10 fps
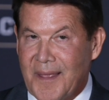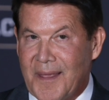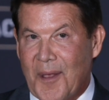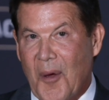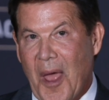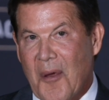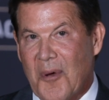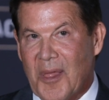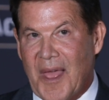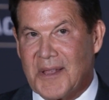I
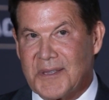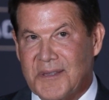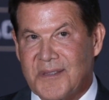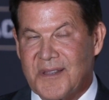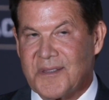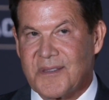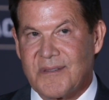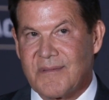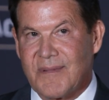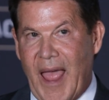realize
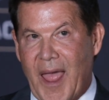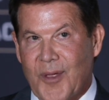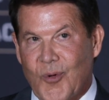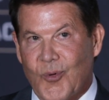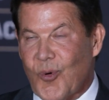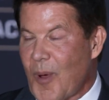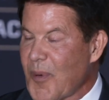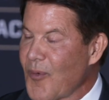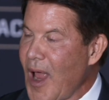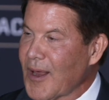this guy who grew up
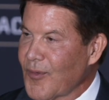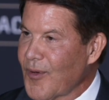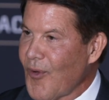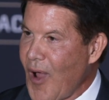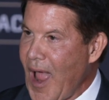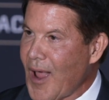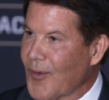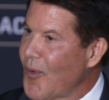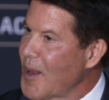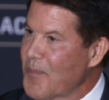in Rocky River, Ohio,
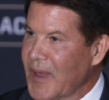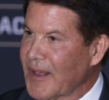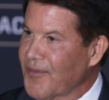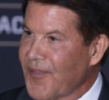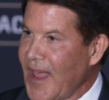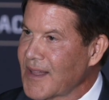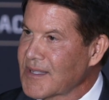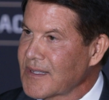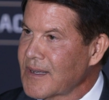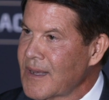white picket
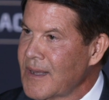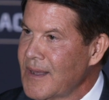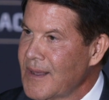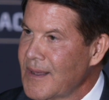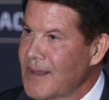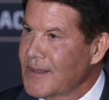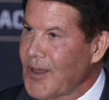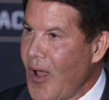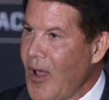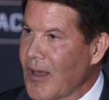fence and
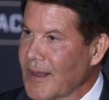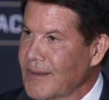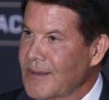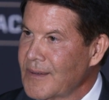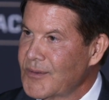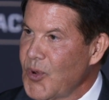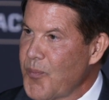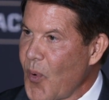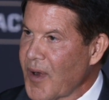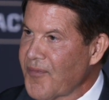dog, and
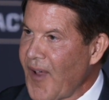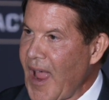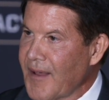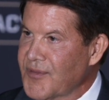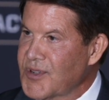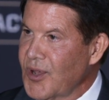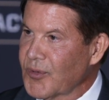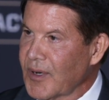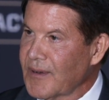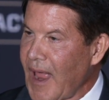2.5
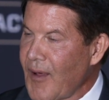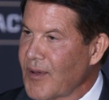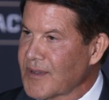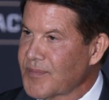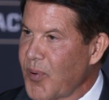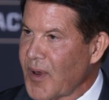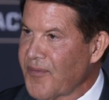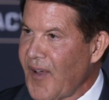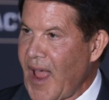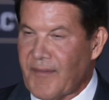children. I was
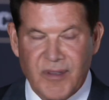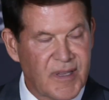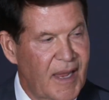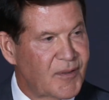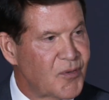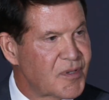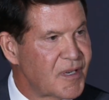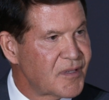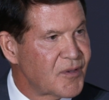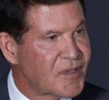0.5 because I had 2
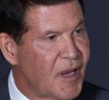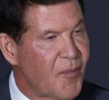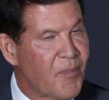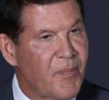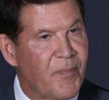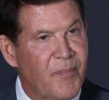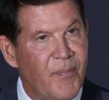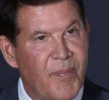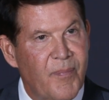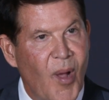sisters. They were
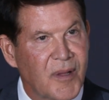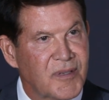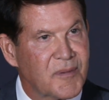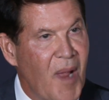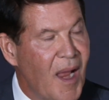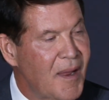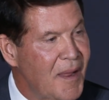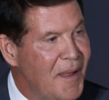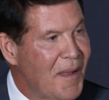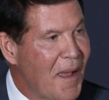bosses of mine.
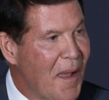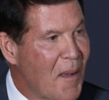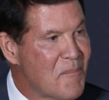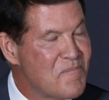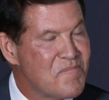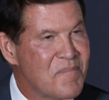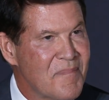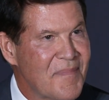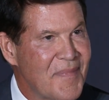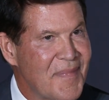
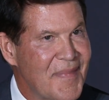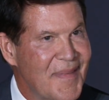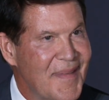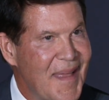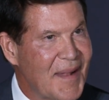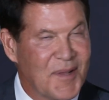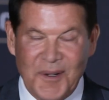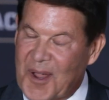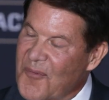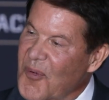That
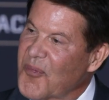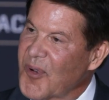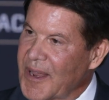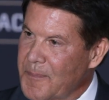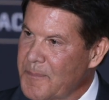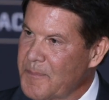doesn't come for free.